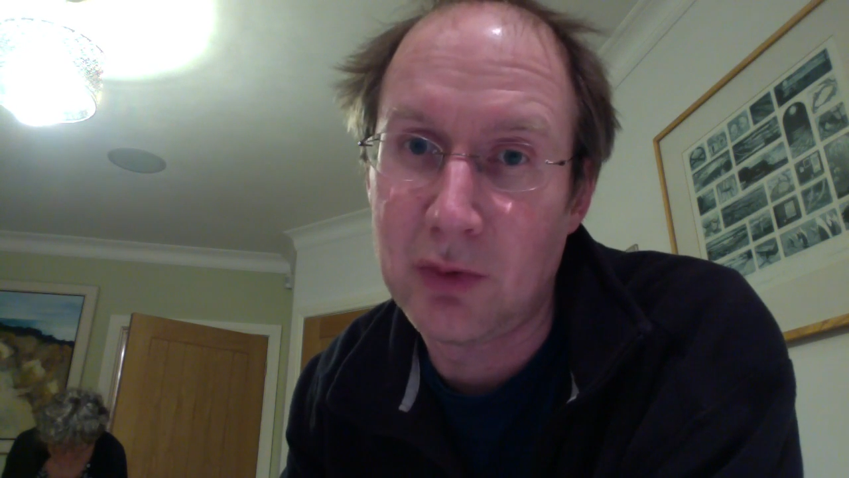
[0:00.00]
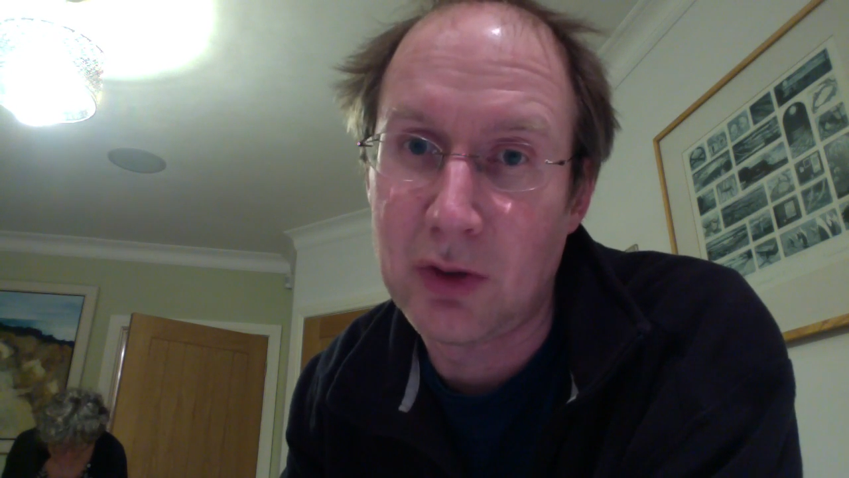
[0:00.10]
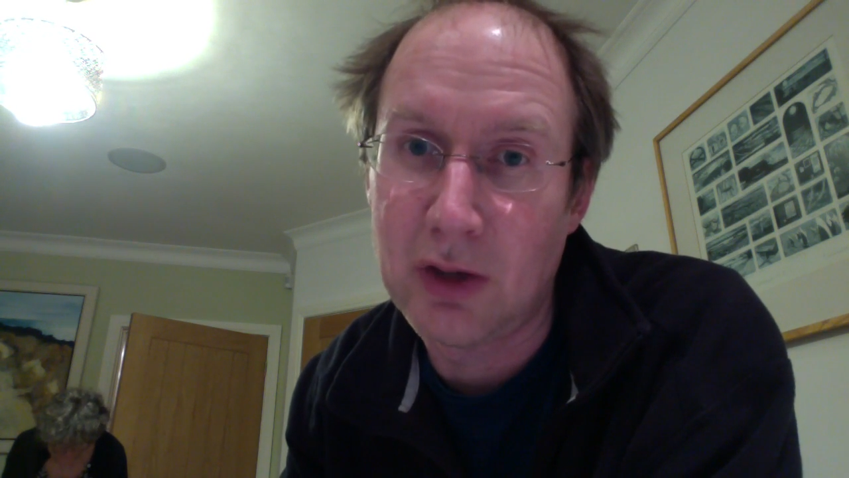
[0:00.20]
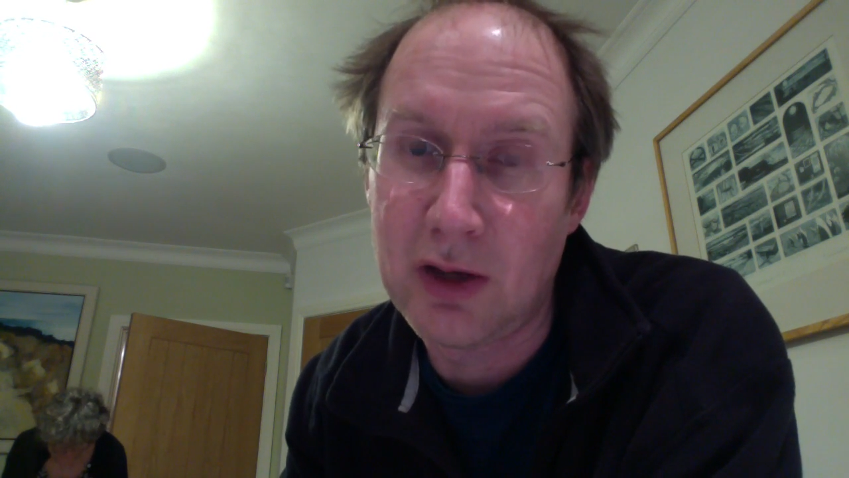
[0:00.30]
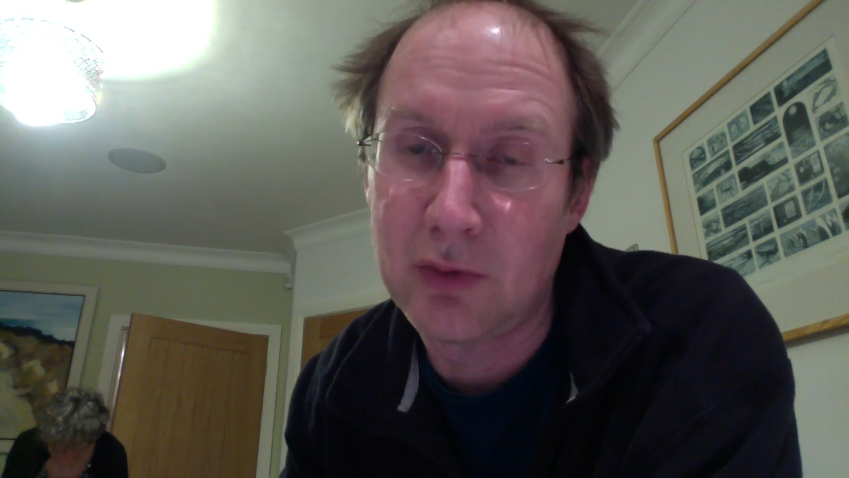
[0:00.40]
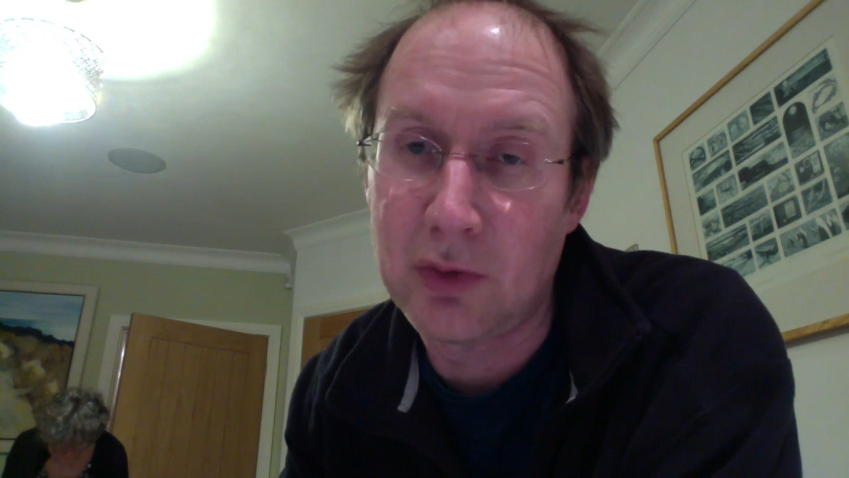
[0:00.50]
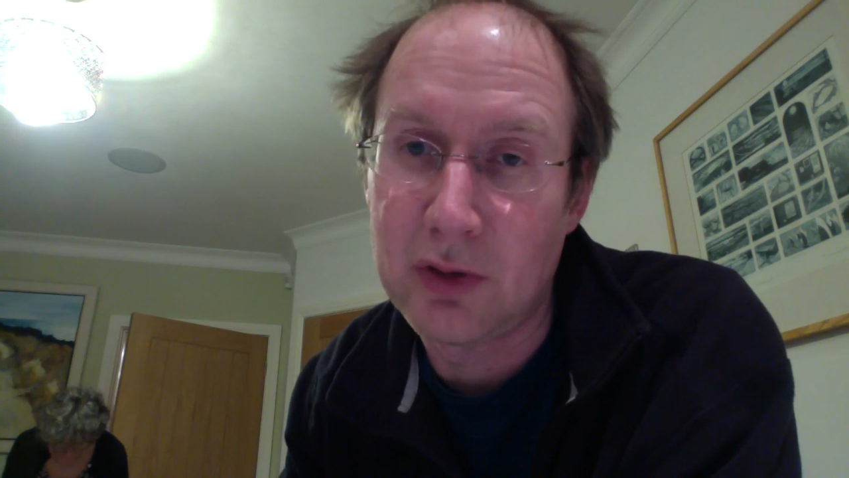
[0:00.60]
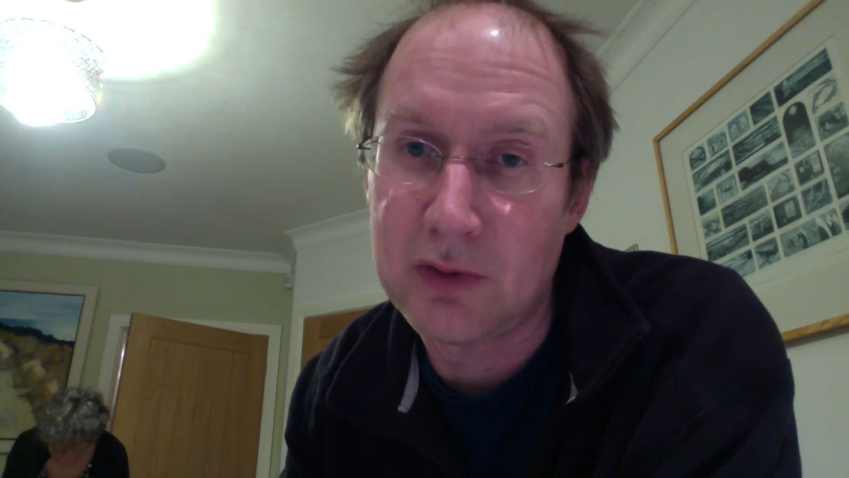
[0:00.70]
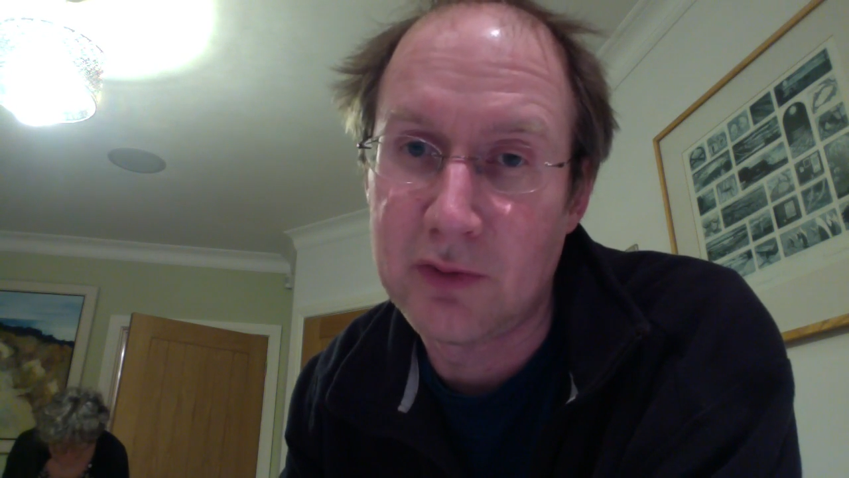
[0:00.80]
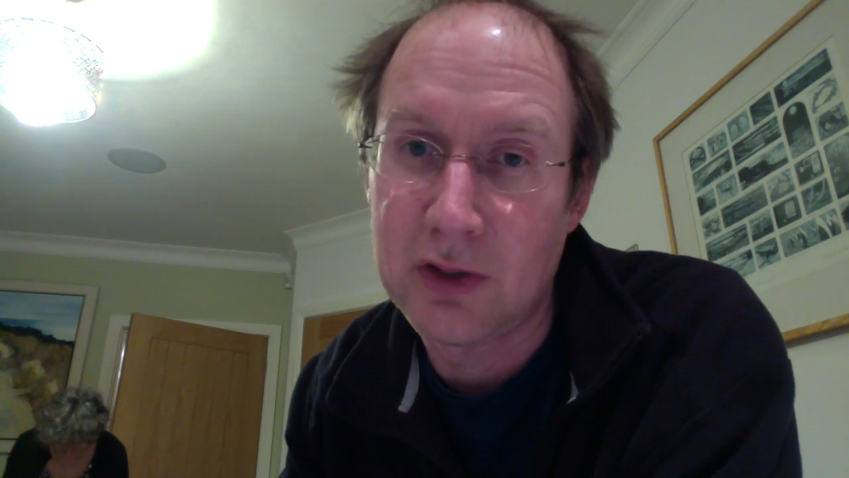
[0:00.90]
look at
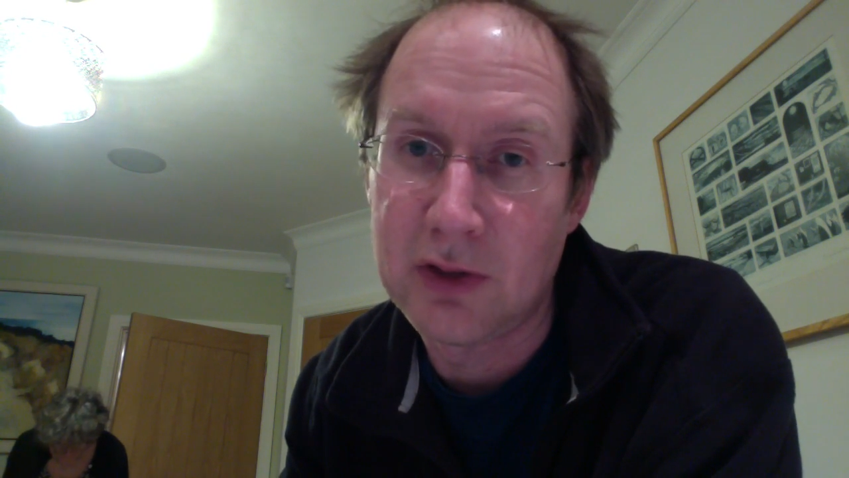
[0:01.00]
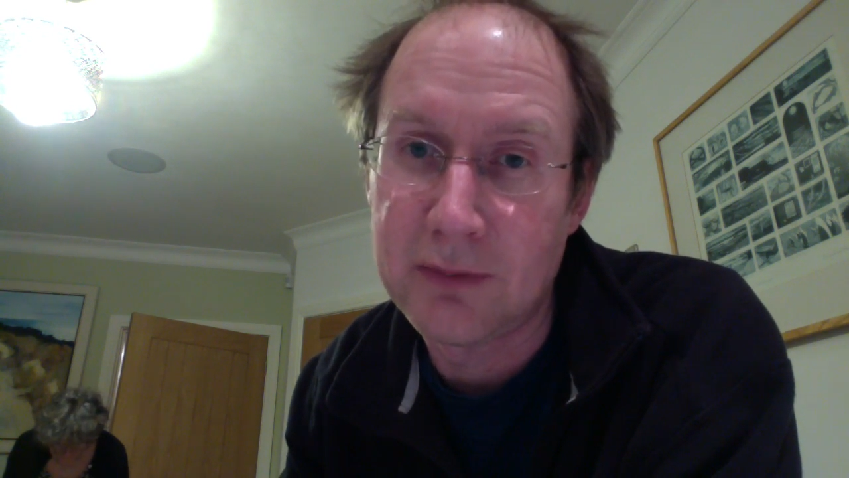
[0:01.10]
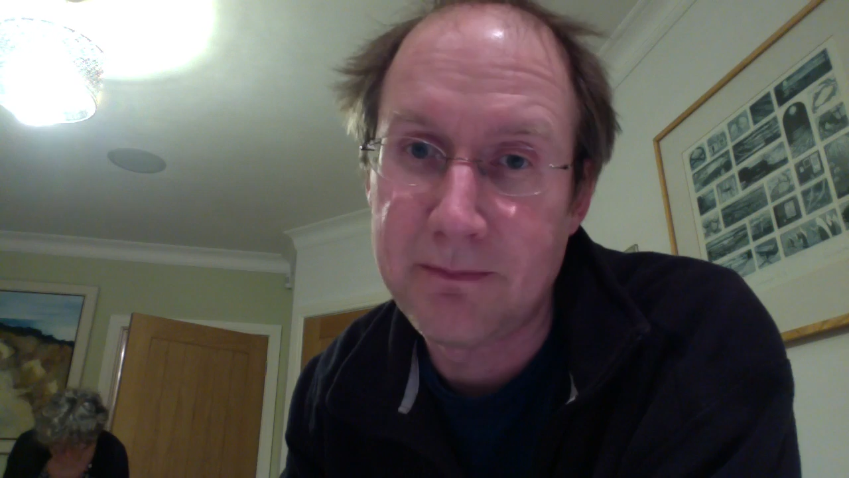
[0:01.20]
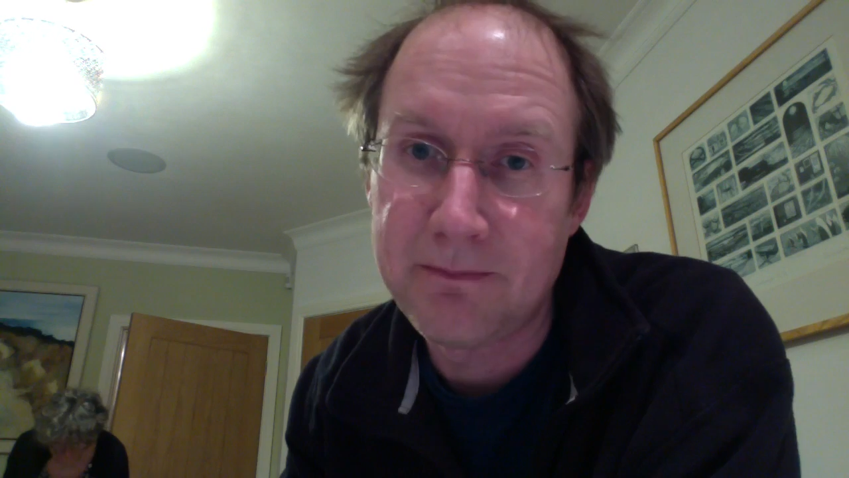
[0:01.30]
those videos.